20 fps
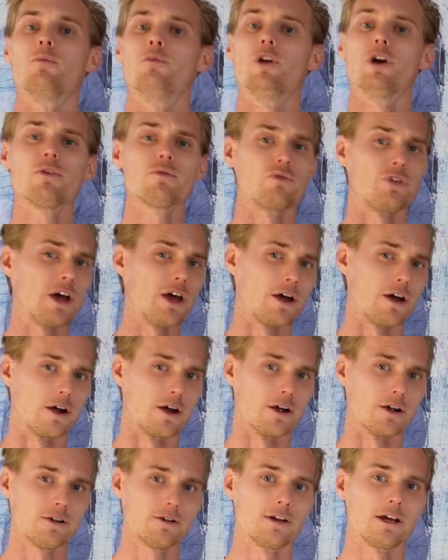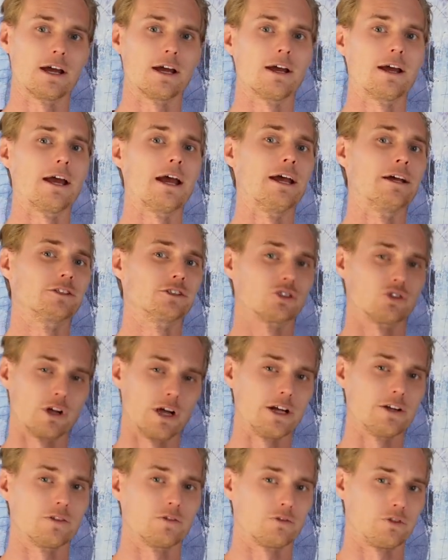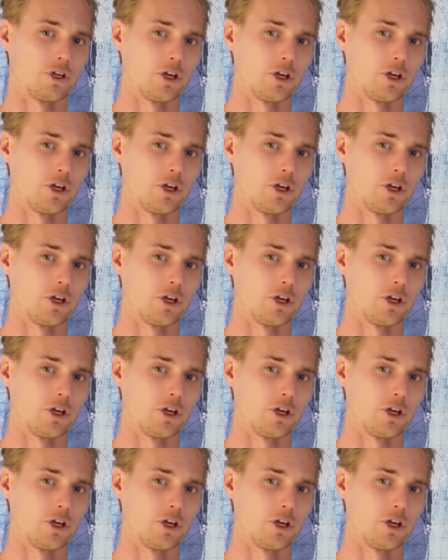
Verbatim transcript: They're there, it's great in